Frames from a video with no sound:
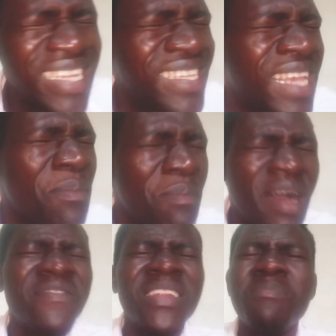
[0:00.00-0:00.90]
is
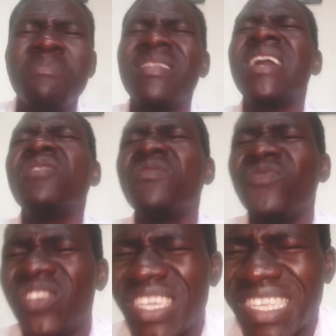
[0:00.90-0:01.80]
above the blood
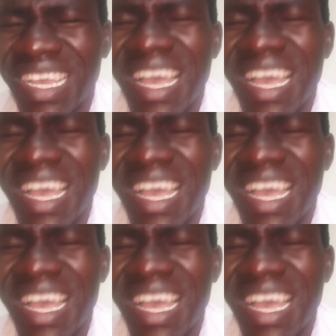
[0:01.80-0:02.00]
of Jesus.